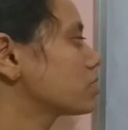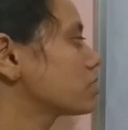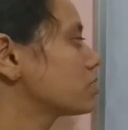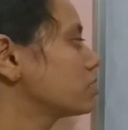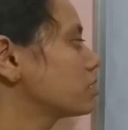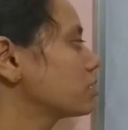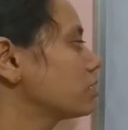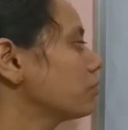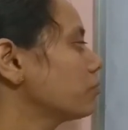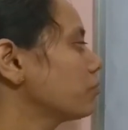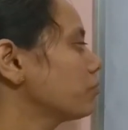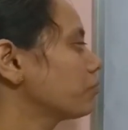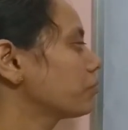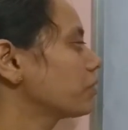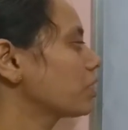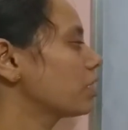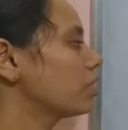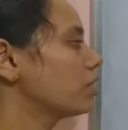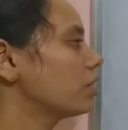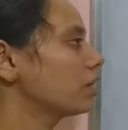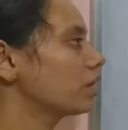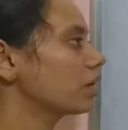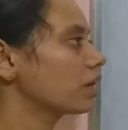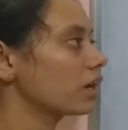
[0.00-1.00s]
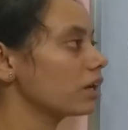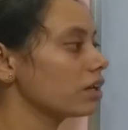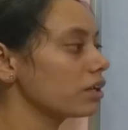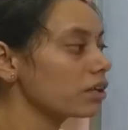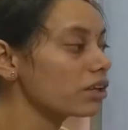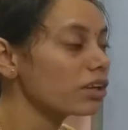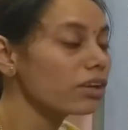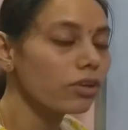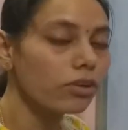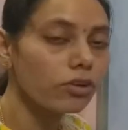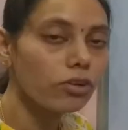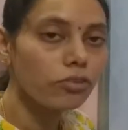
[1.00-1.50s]
the
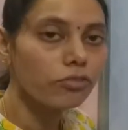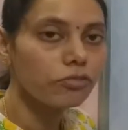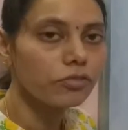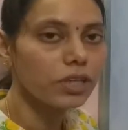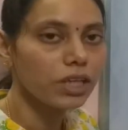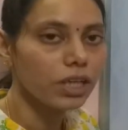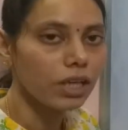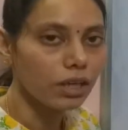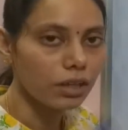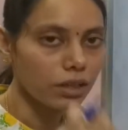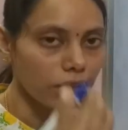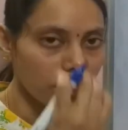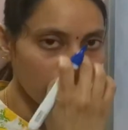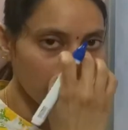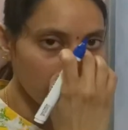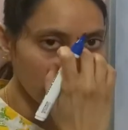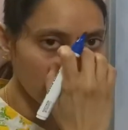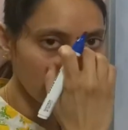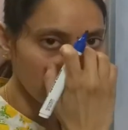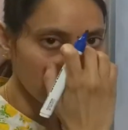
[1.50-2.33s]
content of DNA